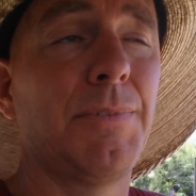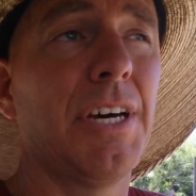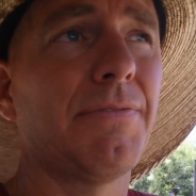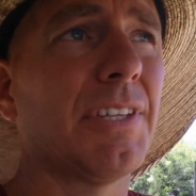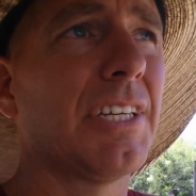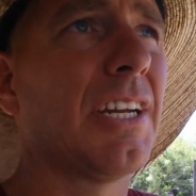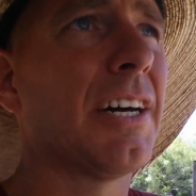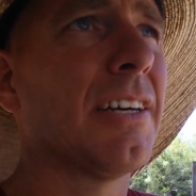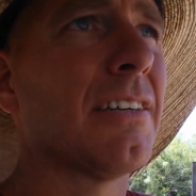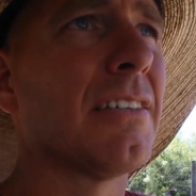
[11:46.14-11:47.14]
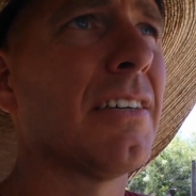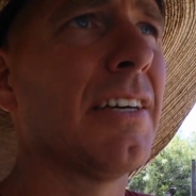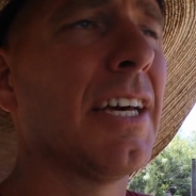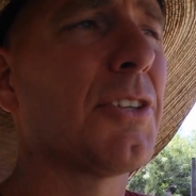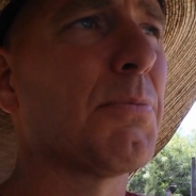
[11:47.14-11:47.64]
definitely not
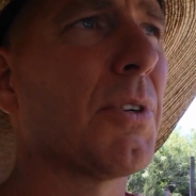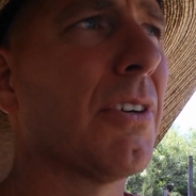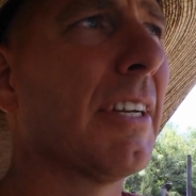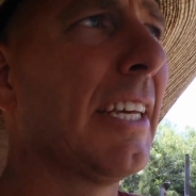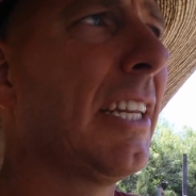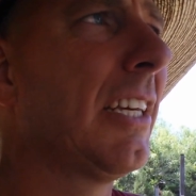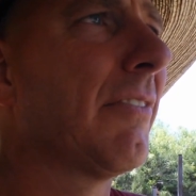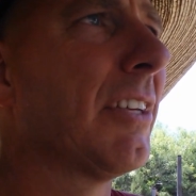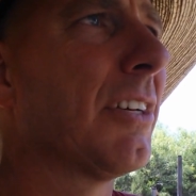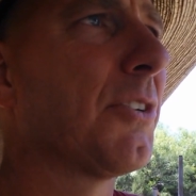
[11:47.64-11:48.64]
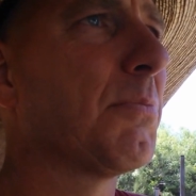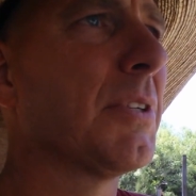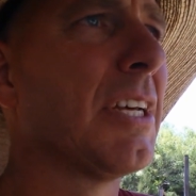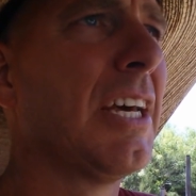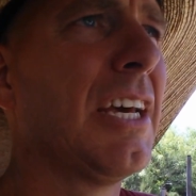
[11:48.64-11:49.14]
an expert on any of this,
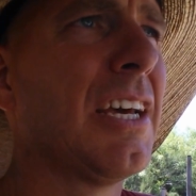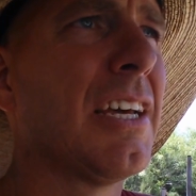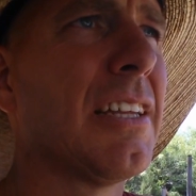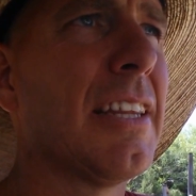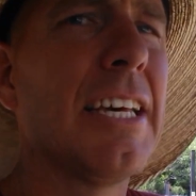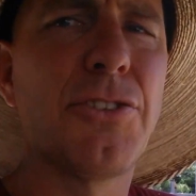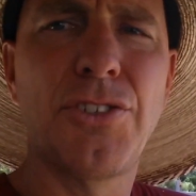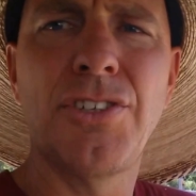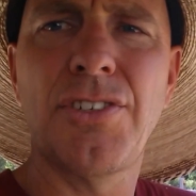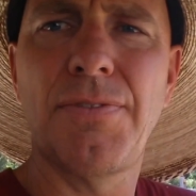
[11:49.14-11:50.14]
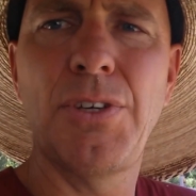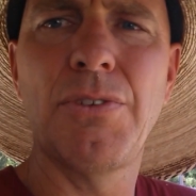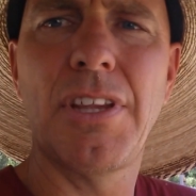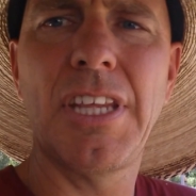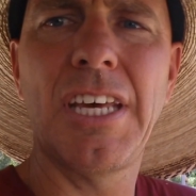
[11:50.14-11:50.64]
but these are just a few
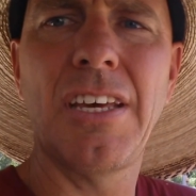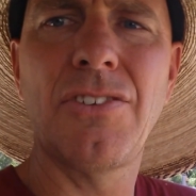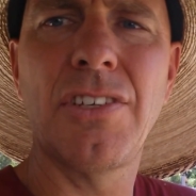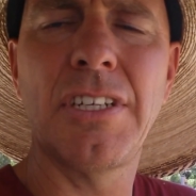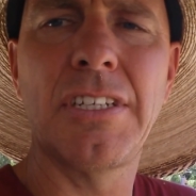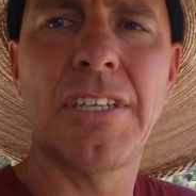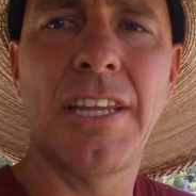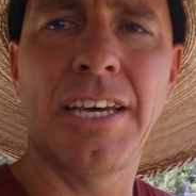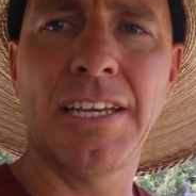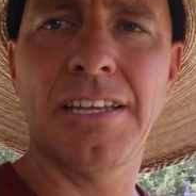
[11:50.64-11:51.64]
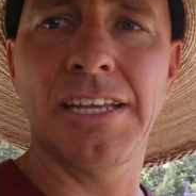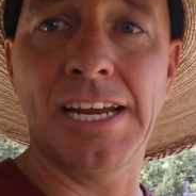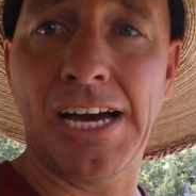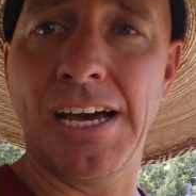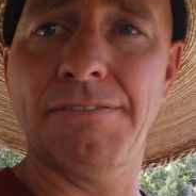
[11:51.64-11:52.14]
of the things
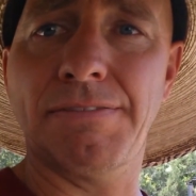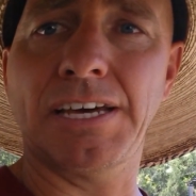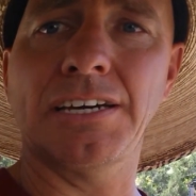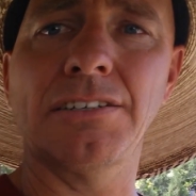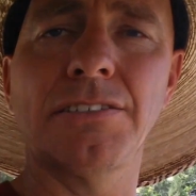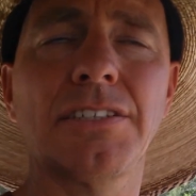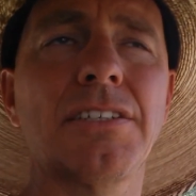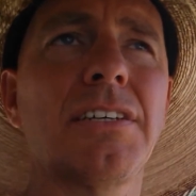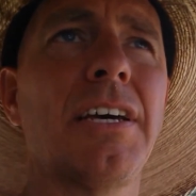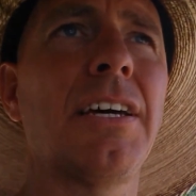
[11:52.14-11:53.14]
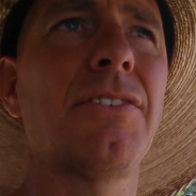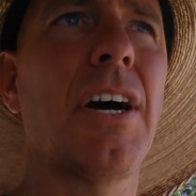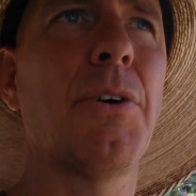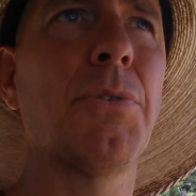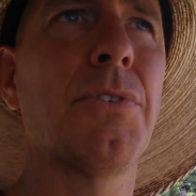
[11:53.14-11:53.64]
that I found as
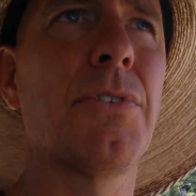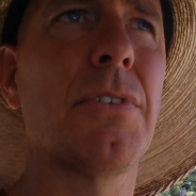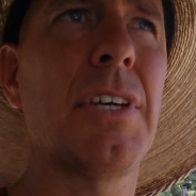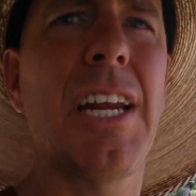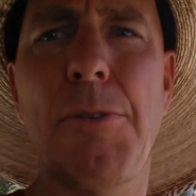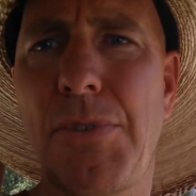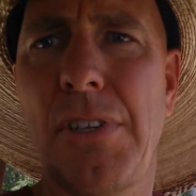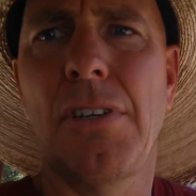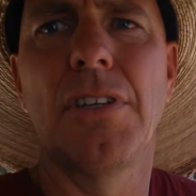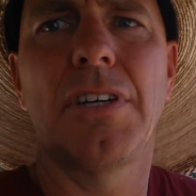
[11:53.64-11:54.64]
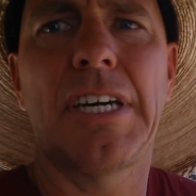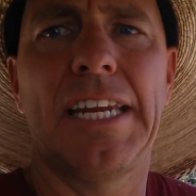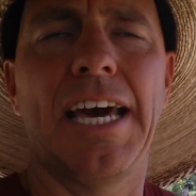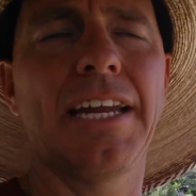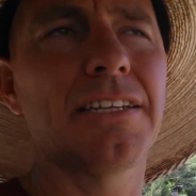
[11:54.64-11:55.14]
I was, I'm still
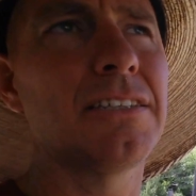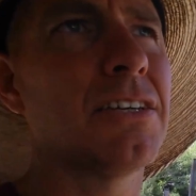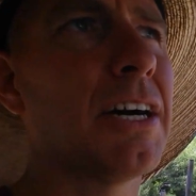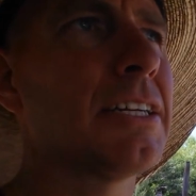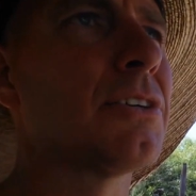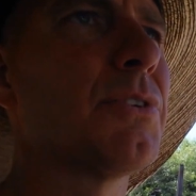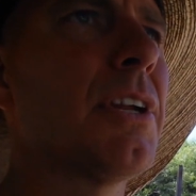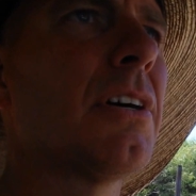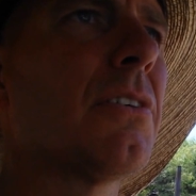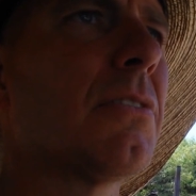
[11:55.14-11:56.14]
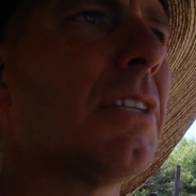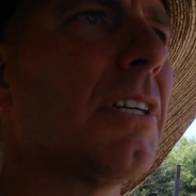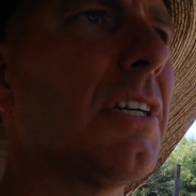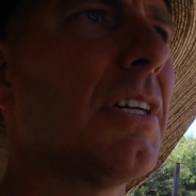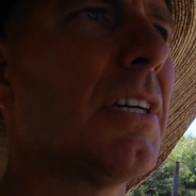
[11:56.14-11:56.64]
looking at it. I don't know,
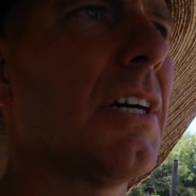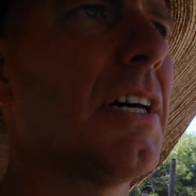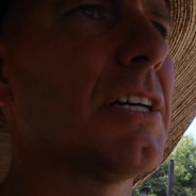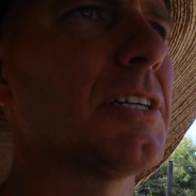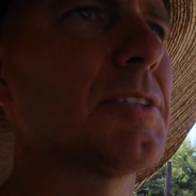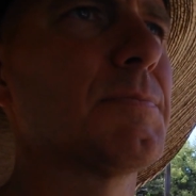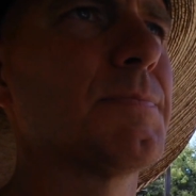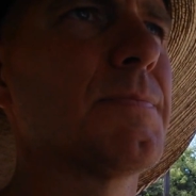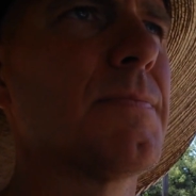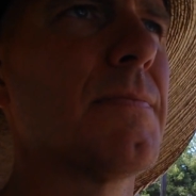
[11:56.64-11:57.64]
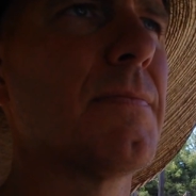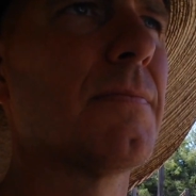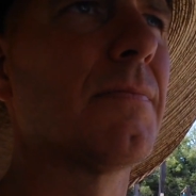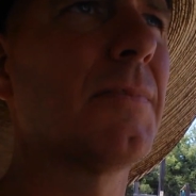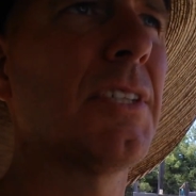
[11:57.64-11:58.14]
I
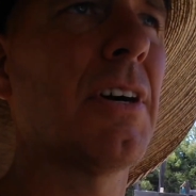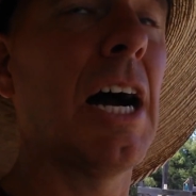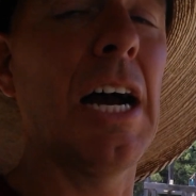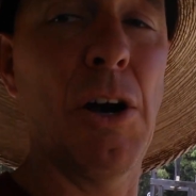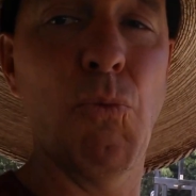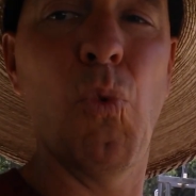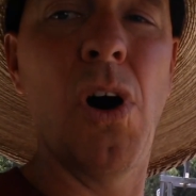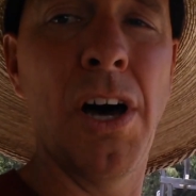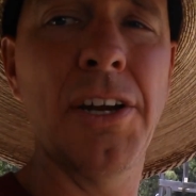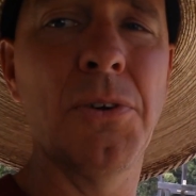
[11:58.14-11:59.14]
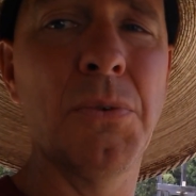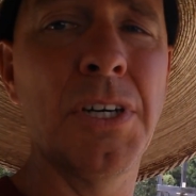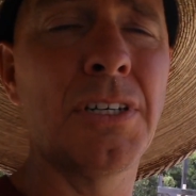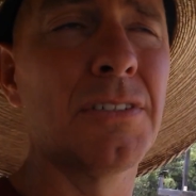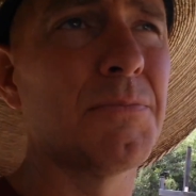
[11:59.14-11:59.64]
want a
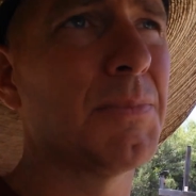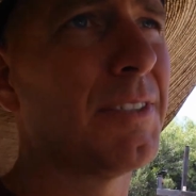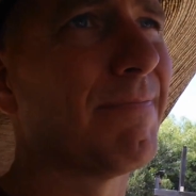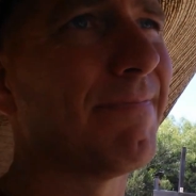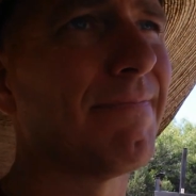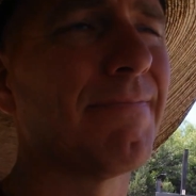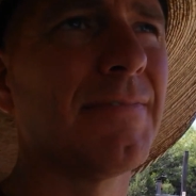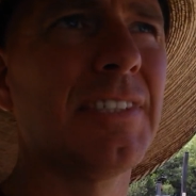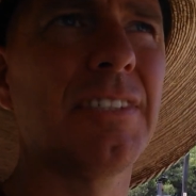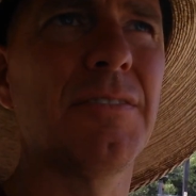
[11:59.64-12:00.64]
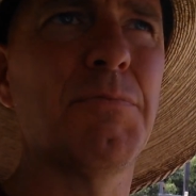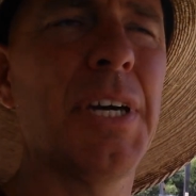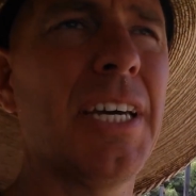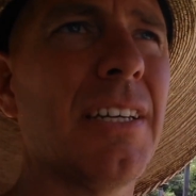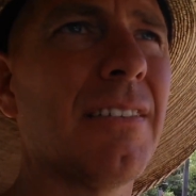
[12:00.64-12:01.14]
well, but
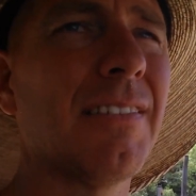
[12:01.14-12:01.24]
man,